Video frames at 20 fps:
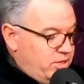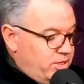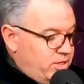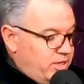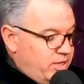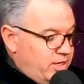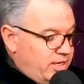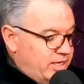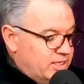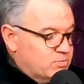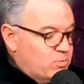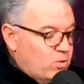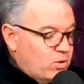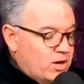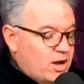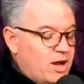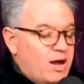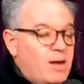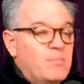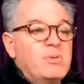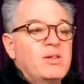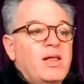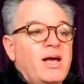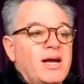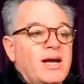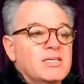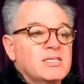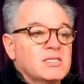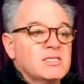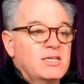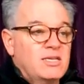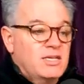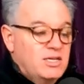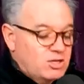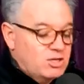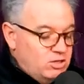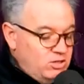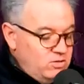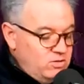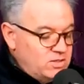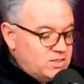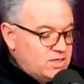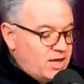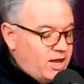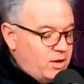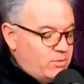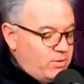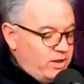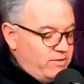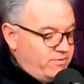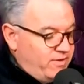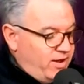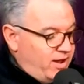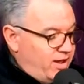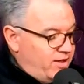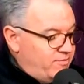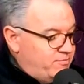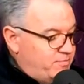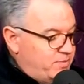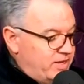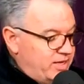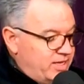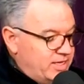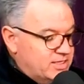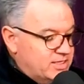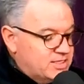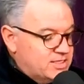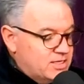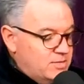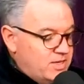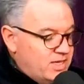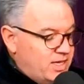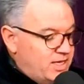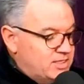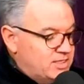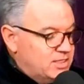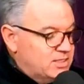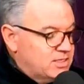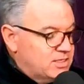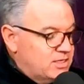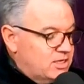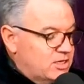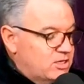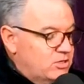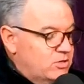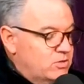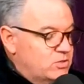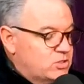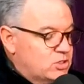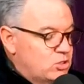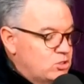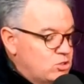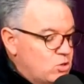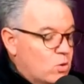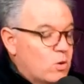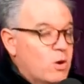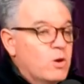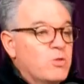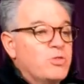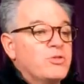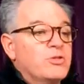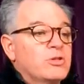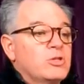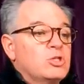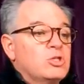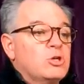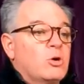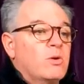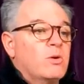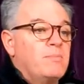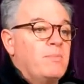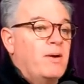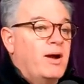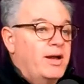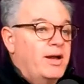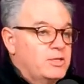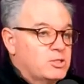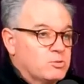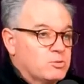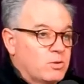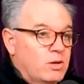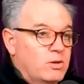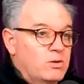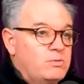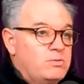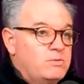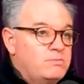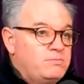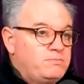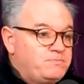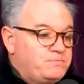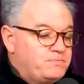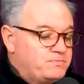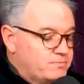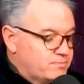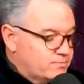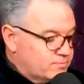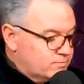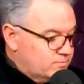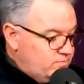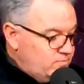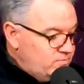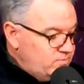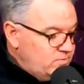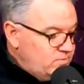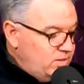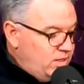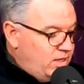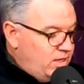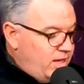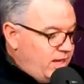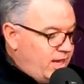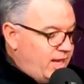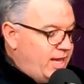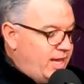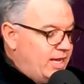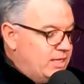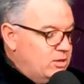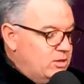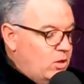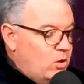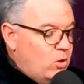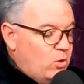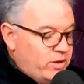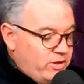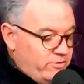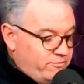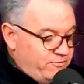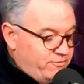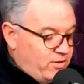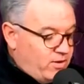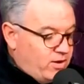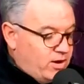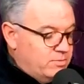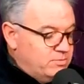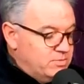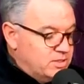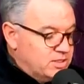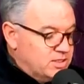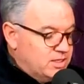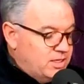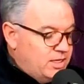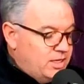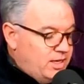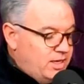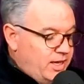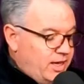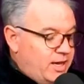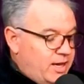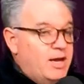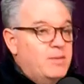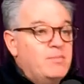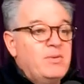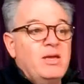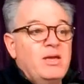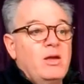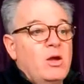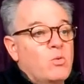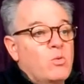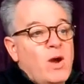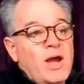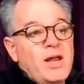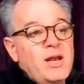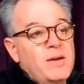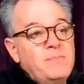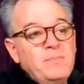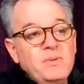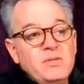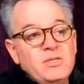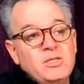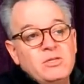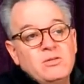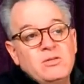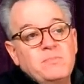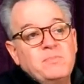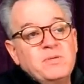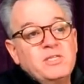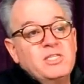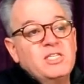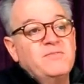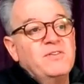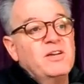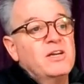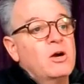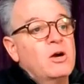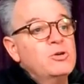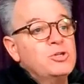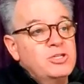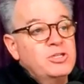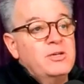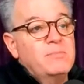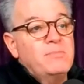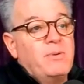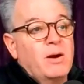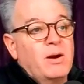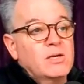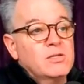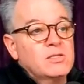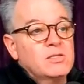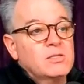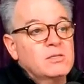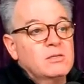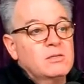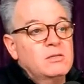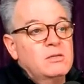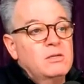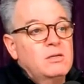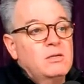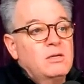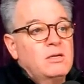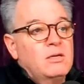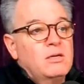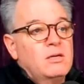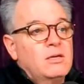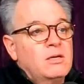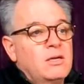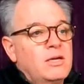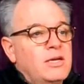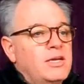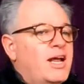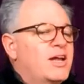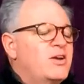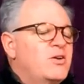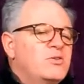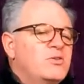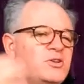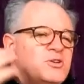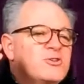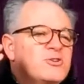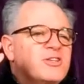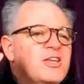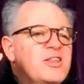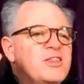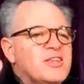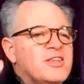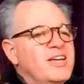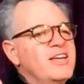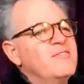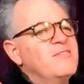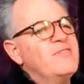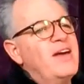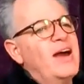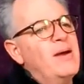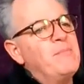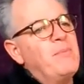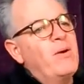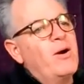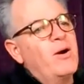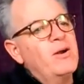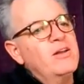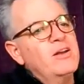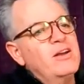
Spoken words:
it's more complex. It includes Highway 5, but in some cases, it includes North Torrey Pines Road and La Jolla Farms, you know, right up into the Pacific Ocean in parts. And I don't usually think of that part